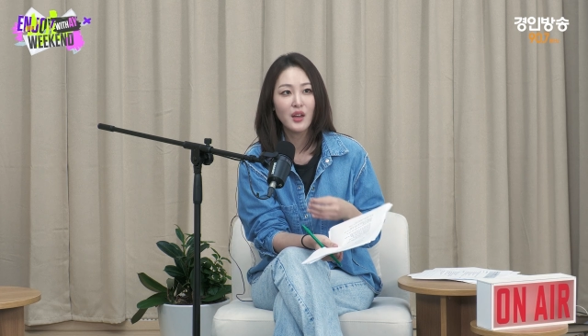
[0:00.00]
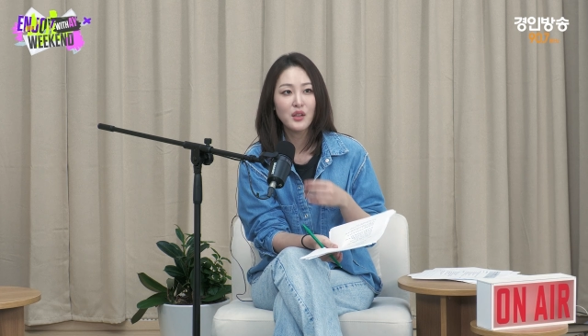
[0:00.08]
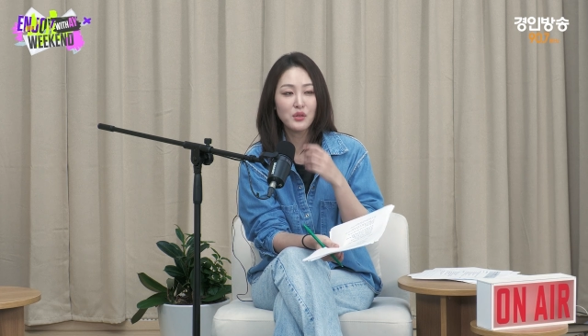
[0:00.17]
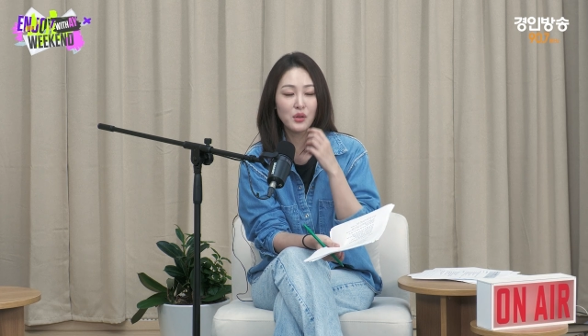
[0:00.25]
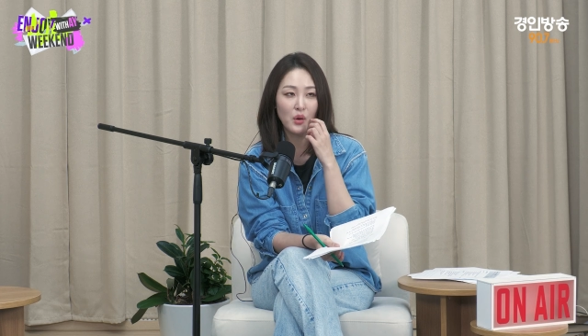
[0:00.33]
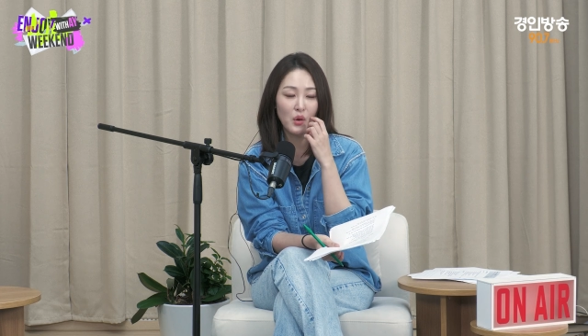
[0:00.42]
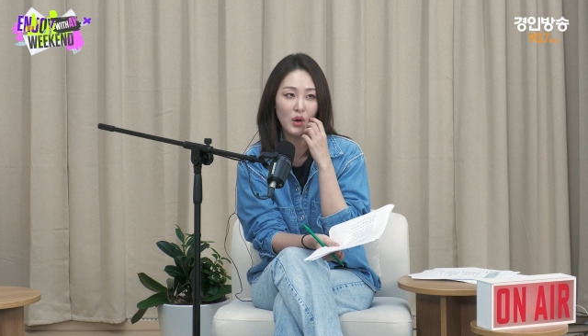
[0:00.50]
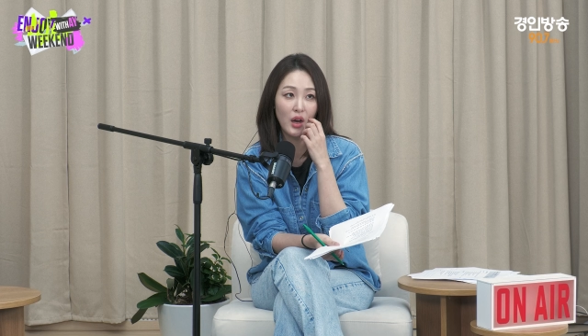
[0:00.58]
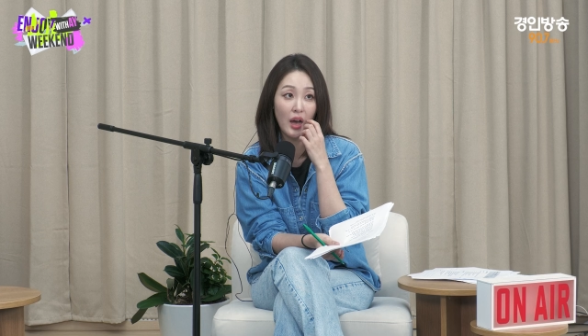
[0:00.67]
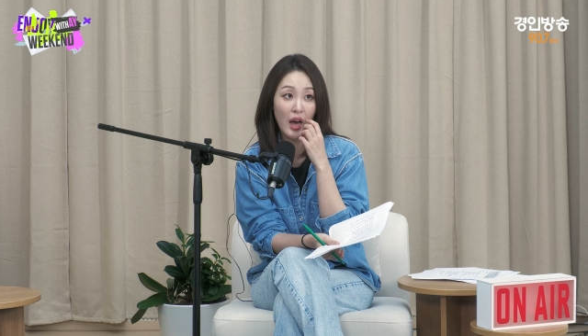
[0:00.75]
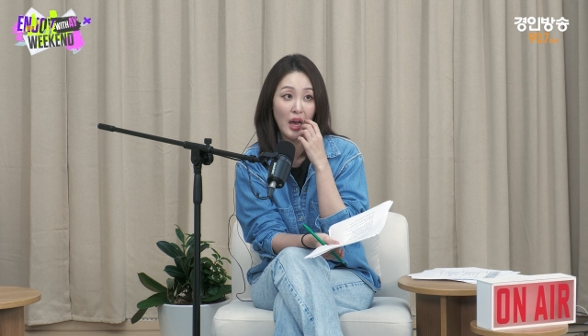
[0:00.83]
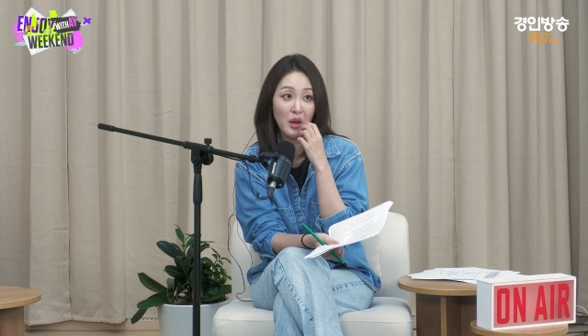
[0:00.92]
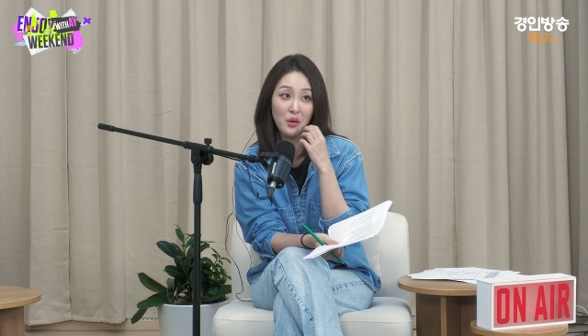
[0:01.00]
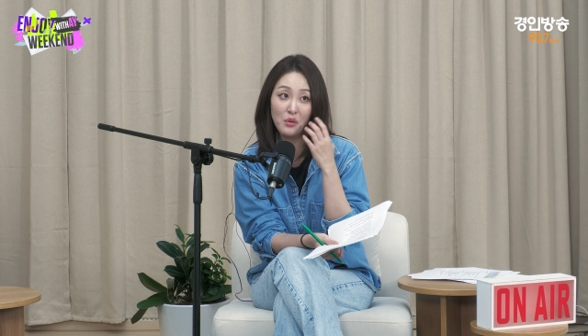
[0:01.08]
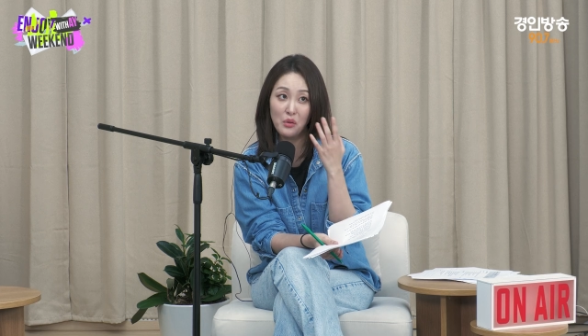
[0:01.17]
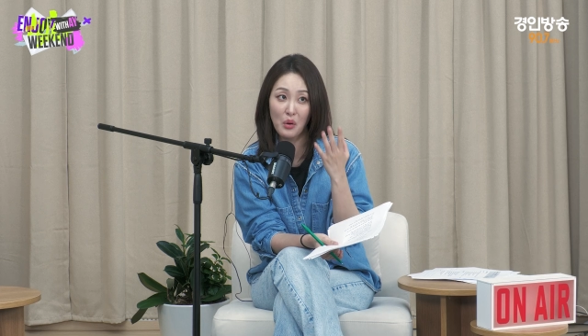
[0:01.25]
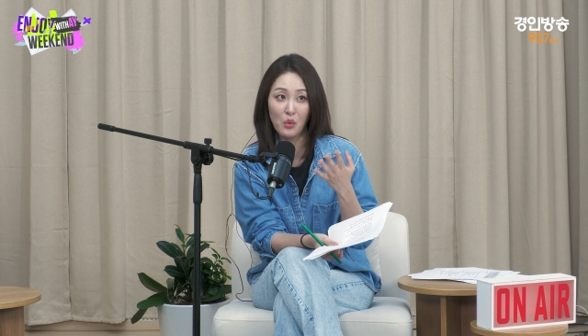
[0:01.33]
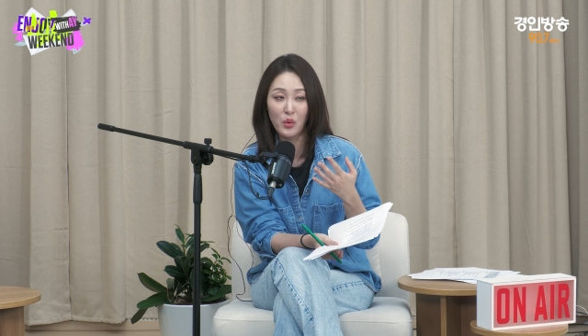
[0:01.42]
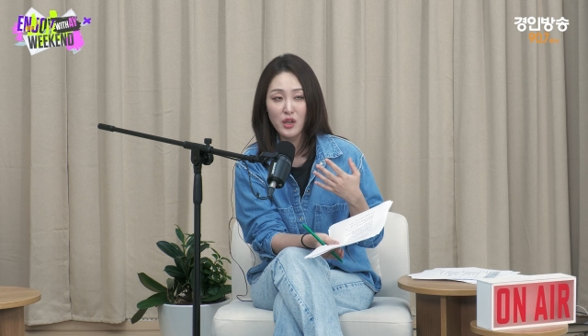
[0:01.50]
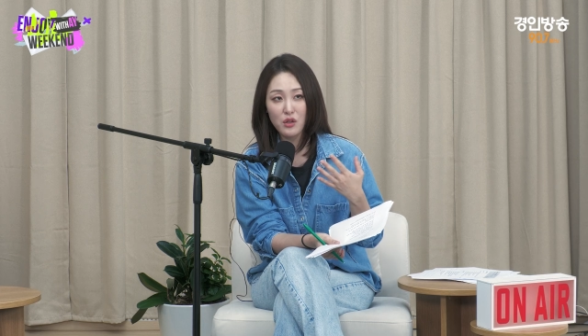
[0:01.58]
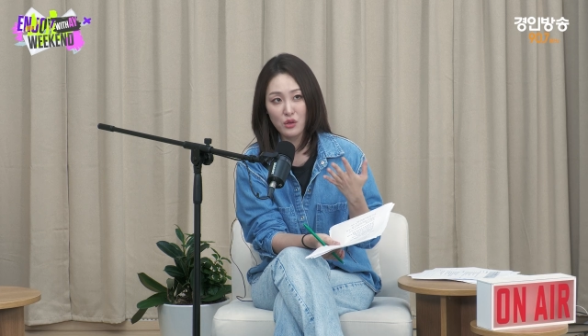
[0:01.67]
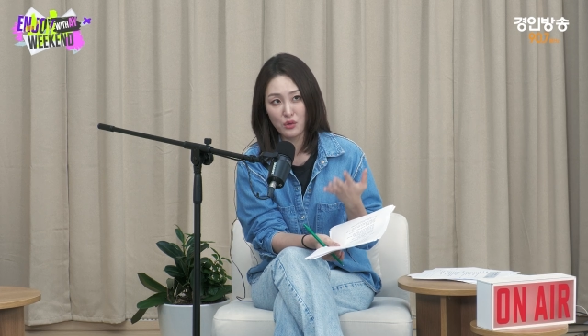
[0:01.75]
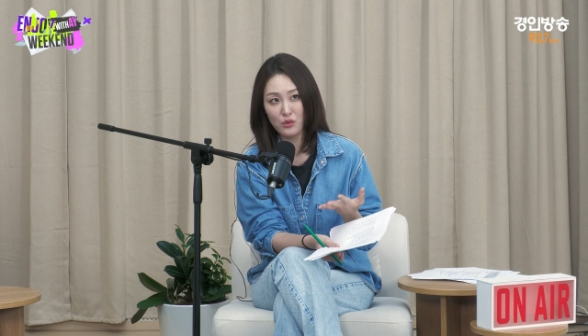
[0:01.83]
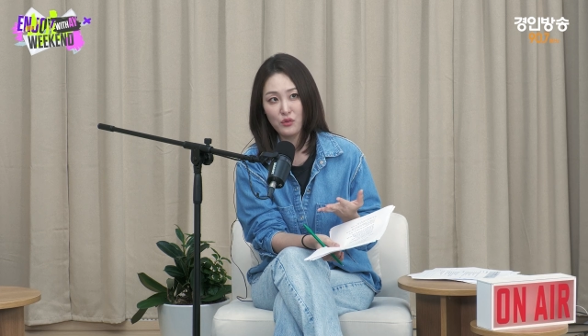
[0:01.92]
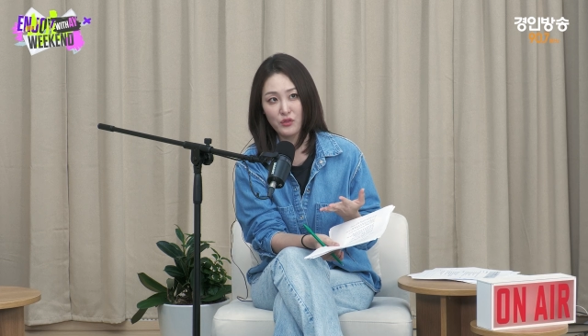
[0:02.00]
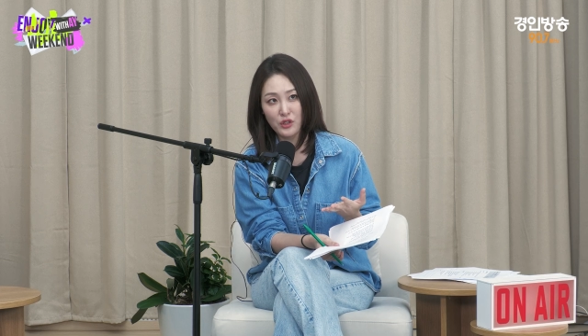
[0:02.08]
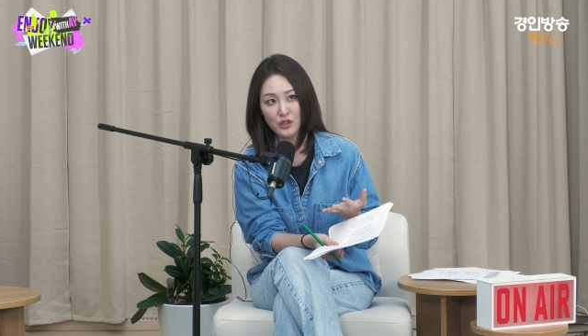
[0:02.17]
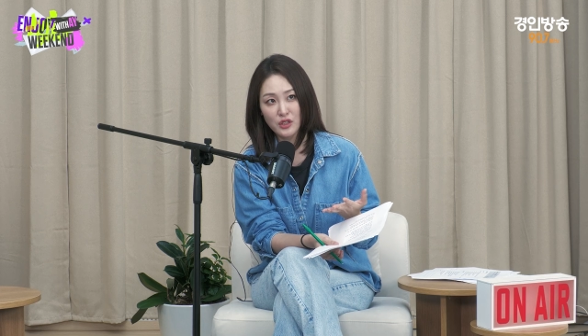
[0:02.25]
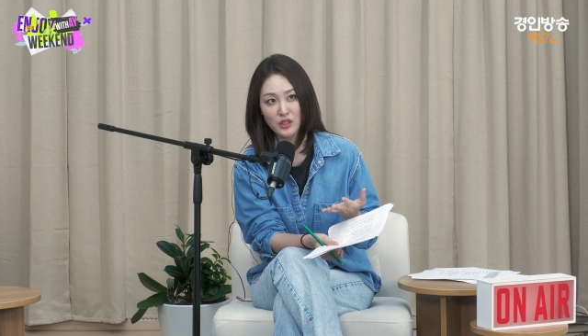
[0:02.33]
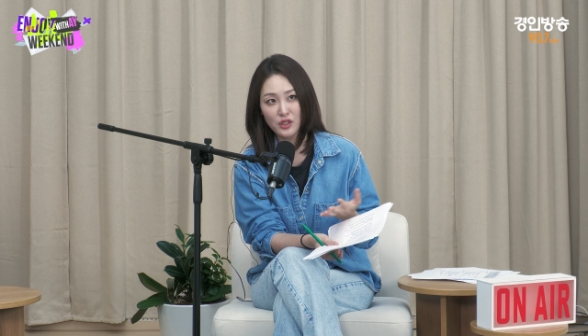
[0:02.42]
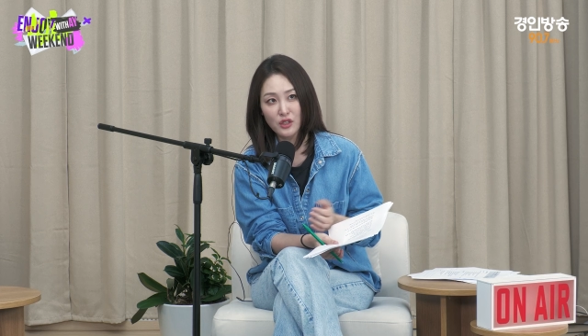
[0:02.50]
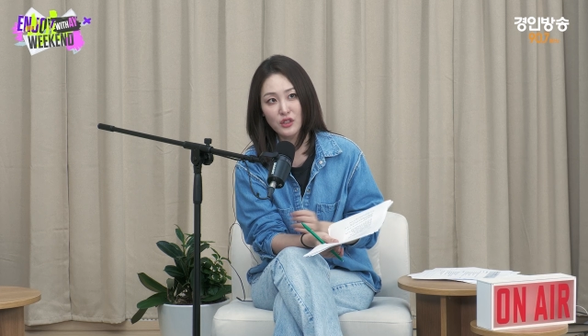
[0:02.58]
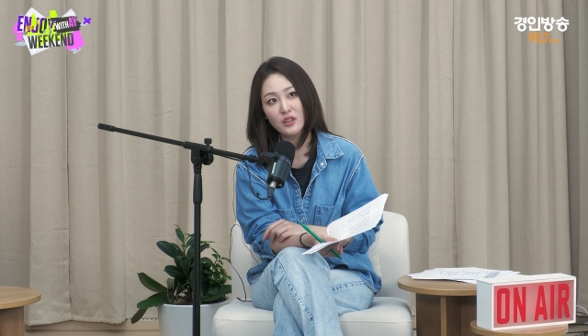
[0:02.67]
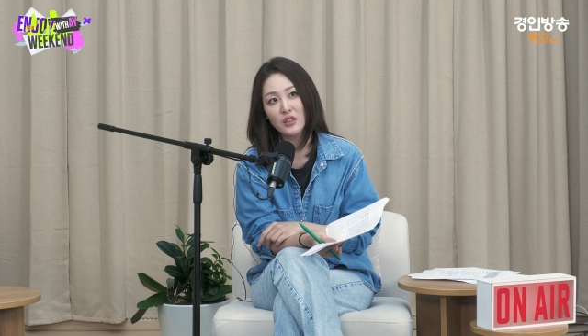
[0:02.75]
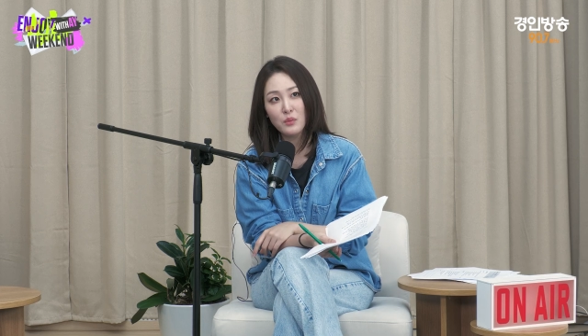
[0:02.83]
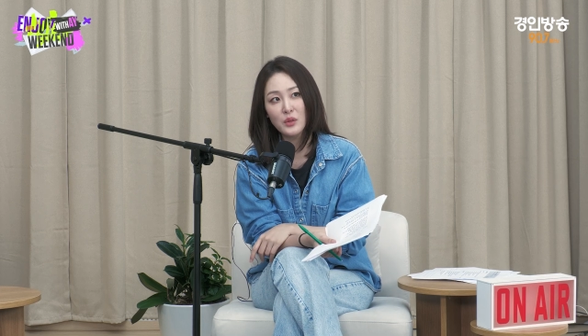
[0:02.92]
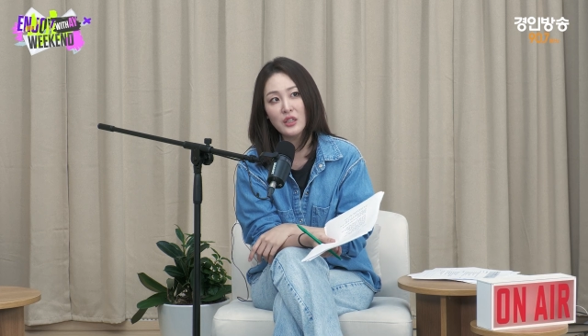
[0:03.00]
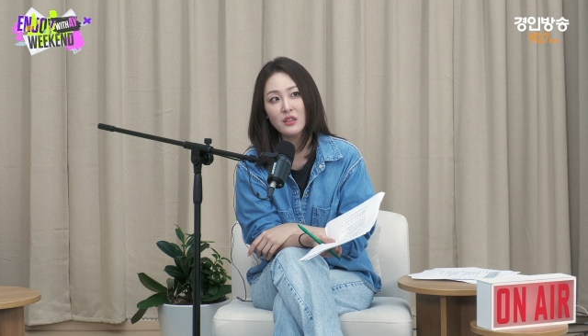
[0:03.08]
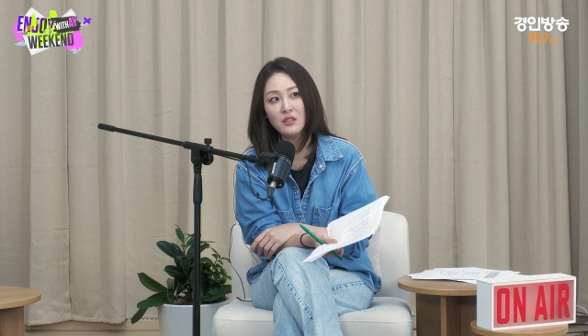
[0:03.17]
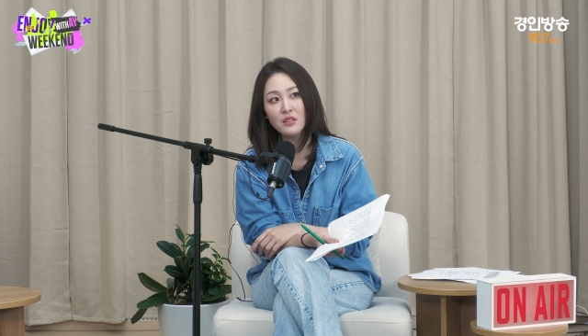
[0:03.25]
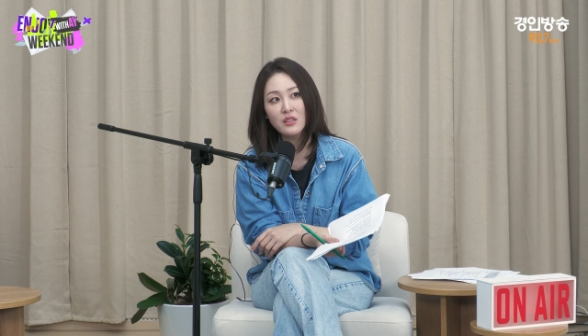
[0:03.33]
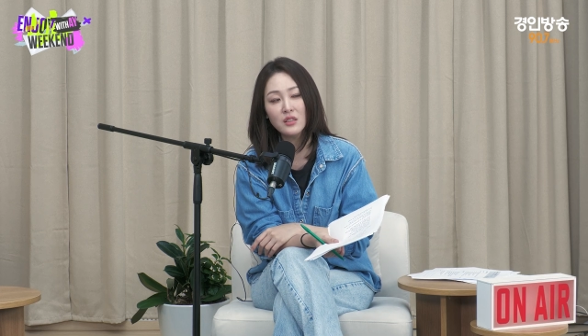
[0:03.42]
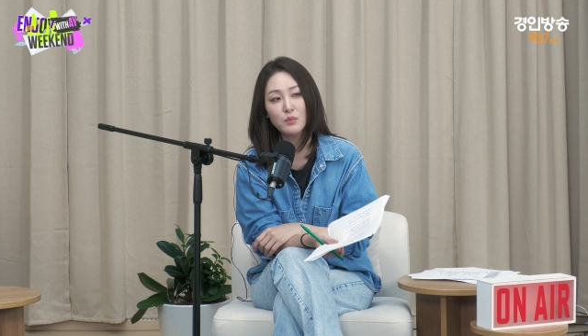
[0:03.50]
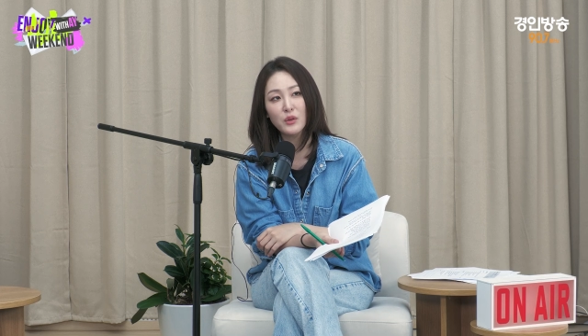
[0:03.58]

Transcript: So I don't know when you first heard the Beatles,